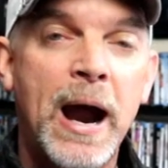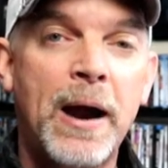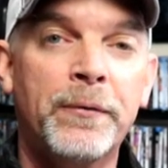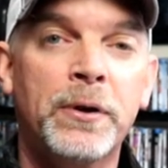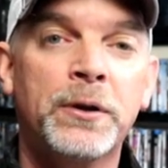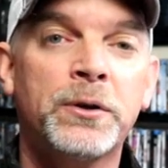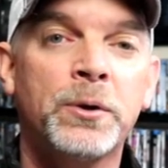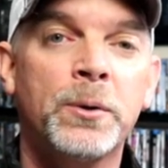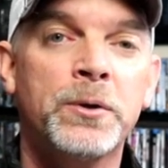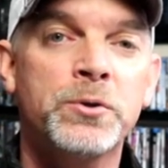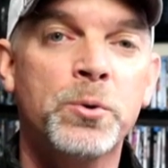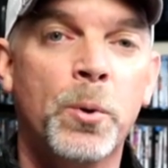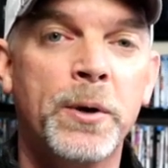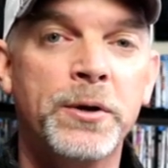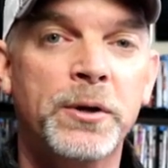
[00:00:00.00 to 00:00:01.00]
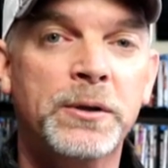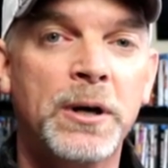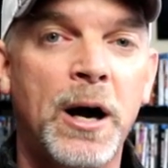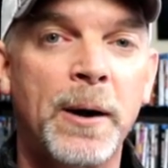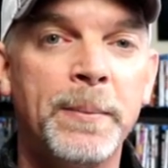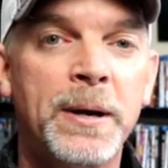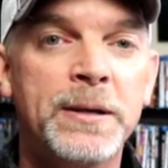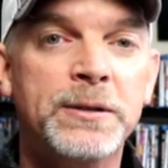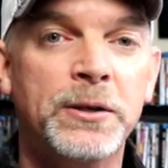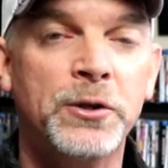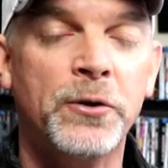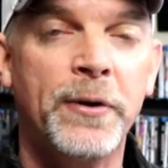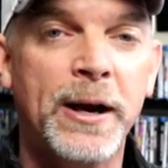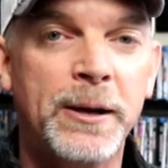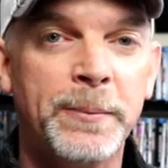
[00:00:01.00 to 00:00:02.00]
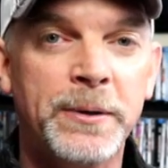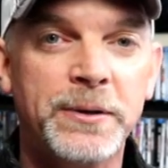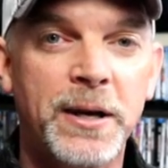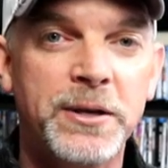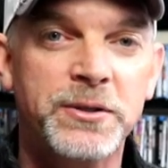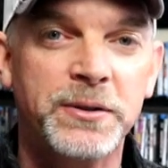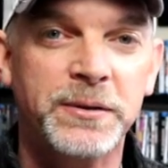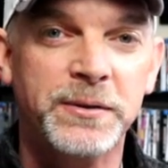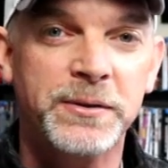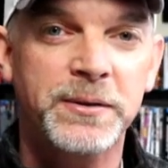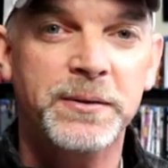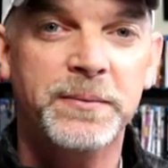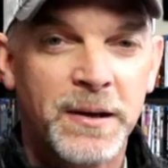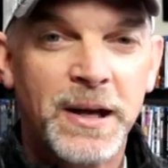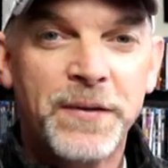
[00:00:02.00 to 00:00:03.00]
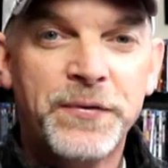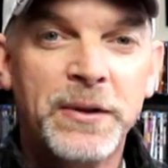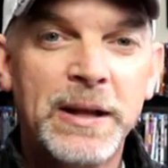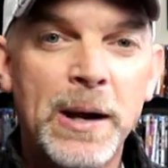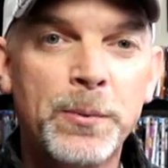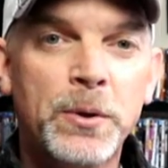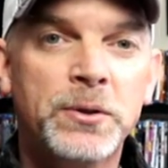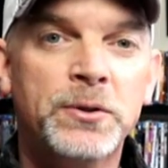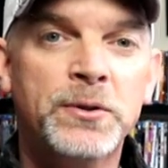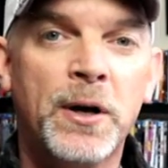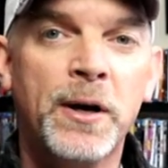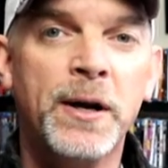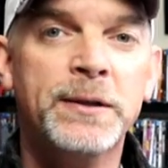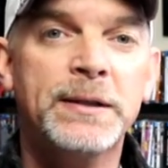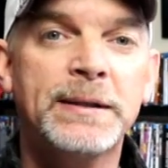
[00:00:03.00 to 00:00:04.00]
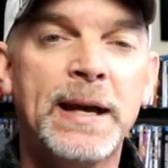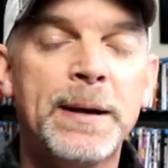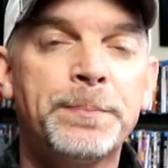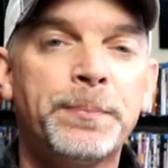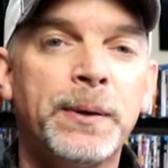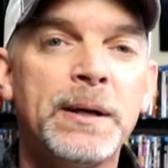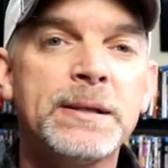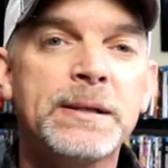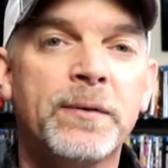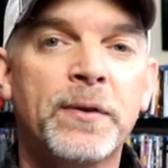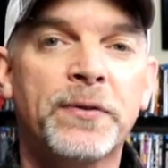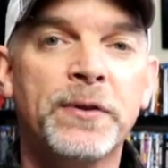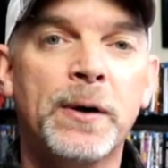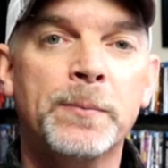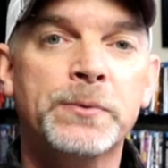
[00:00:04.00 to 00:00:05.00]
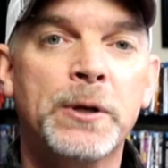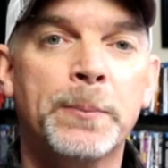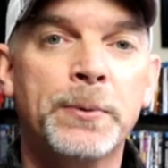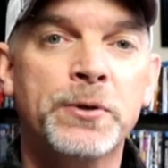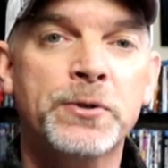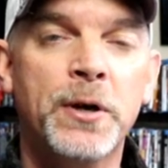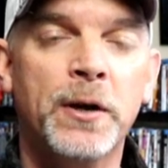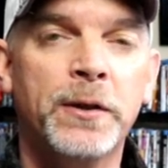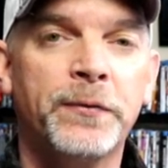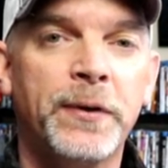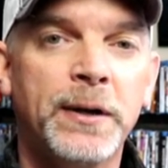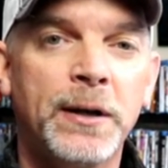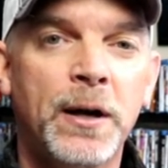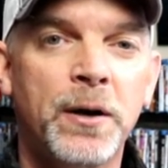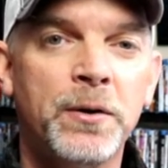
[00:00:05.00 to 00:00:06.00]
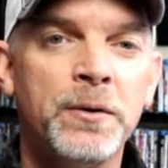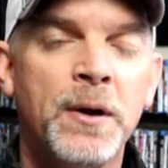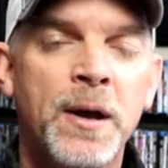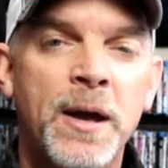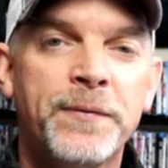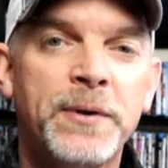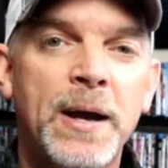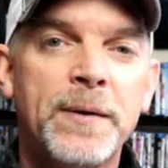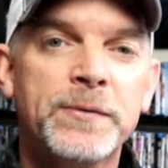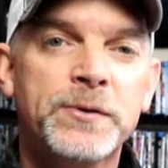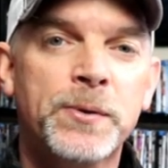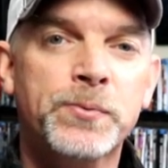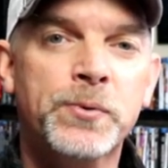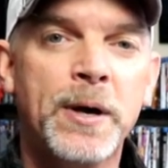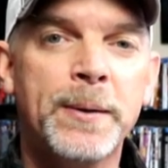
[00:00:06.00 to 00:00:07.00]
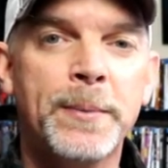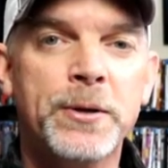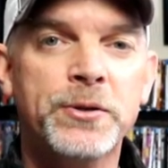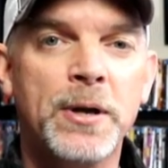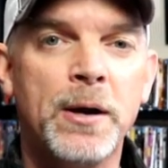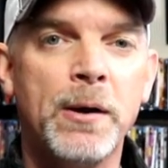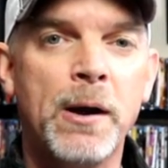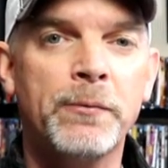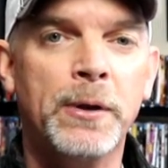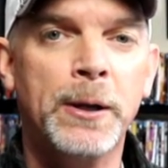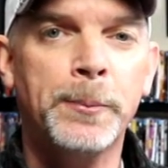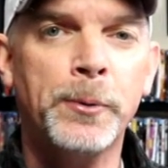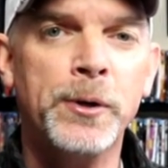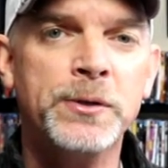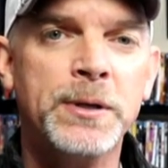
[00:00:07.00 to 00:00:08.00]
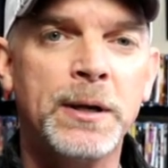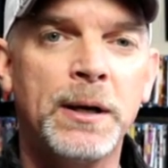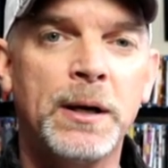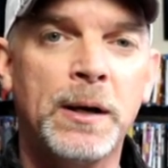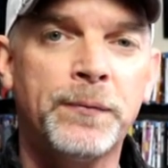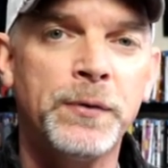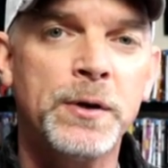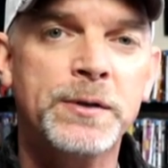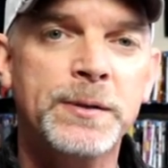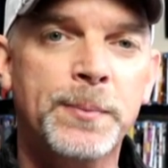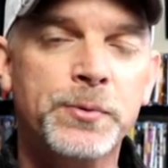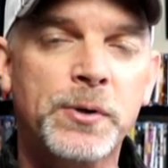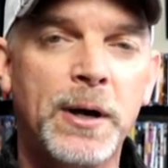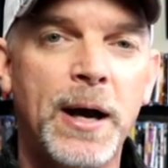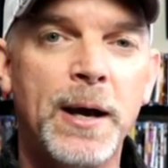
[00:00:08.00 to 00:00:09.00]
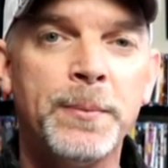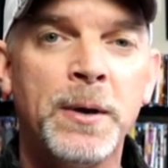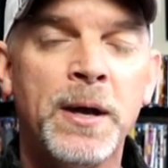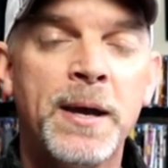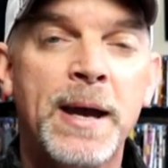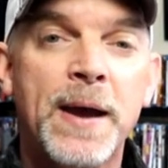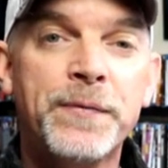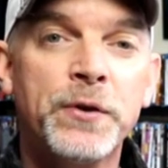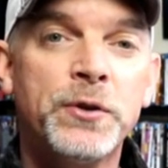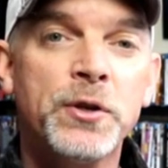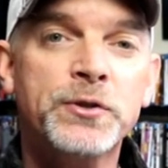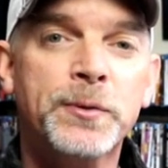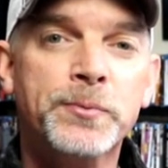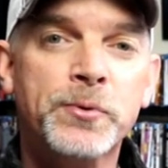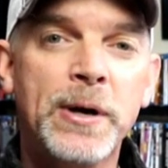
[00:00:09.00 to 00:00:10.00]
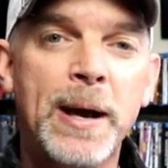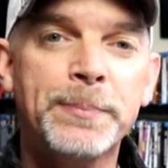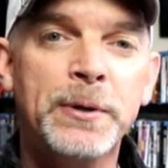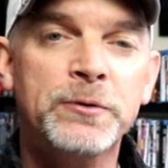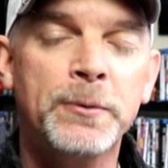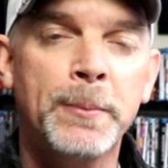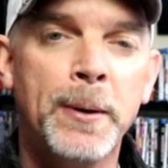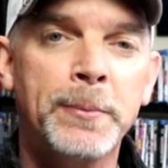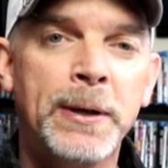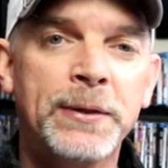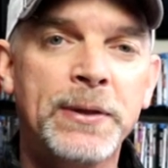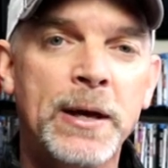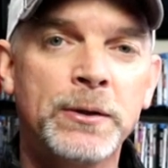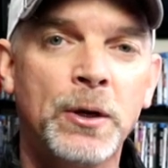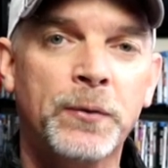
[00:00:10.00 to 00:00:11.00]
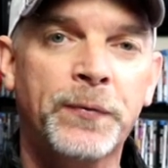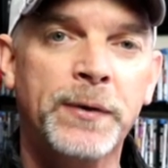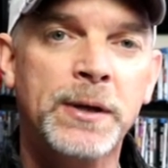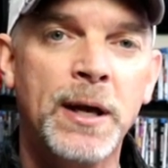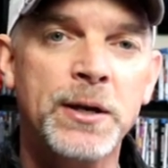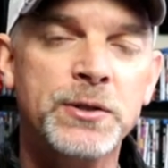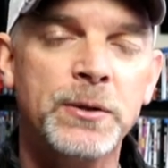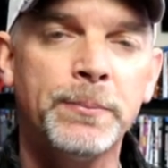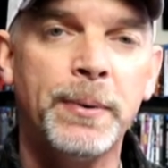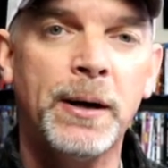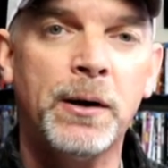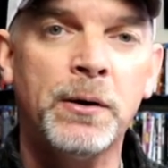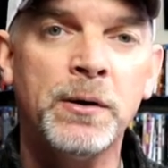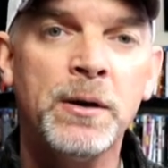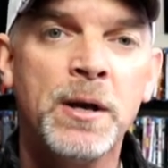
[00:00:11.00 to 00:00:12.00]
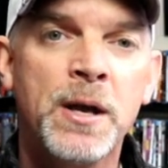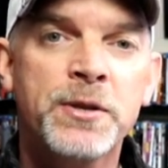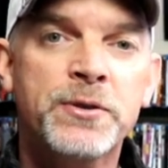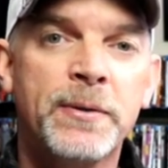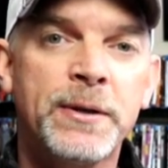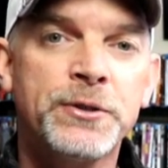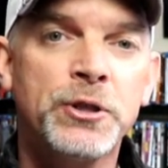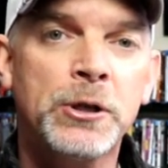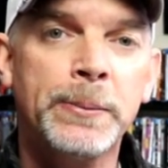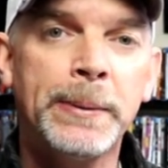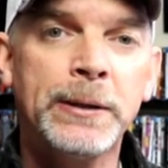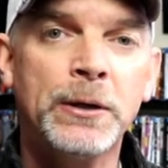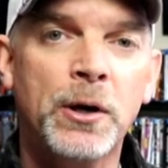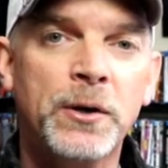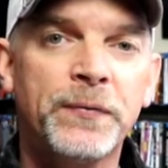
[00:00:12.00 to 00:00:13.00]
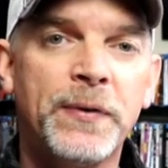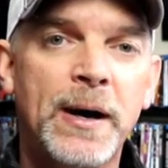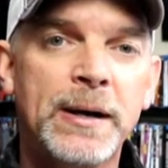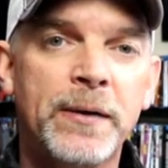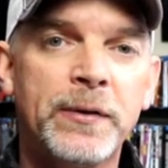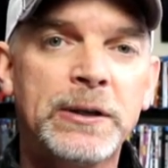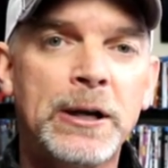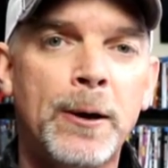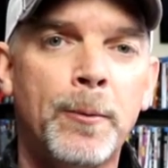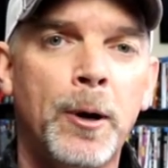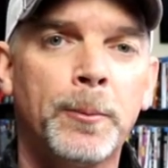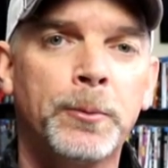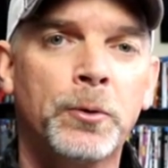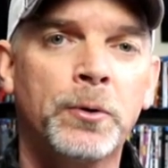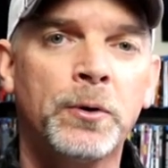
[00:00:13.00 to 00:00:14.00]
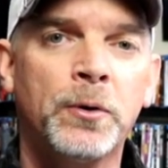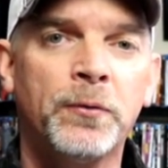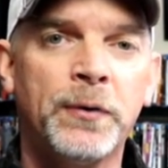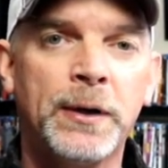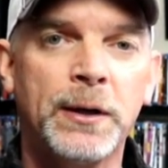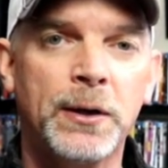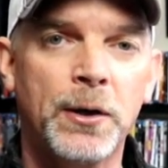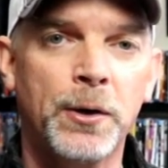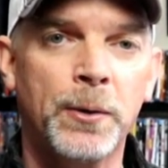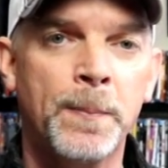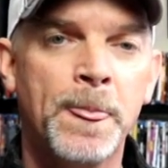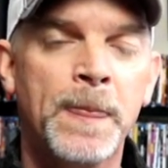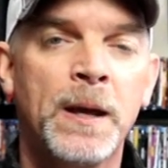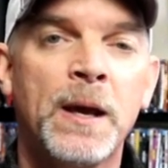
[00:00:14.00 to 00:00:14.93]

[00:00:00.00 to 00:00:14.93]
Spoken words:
I really do enjoy your comments and your recommendations. If you like what you saw here today, please give it a thumbs up and share the video. If you haven't subscribed to my channel, I'd really appreciate it if you would subscribe. If you do subscribe, please remember to hit that notification bell so that you can be notified every time I upload a new video.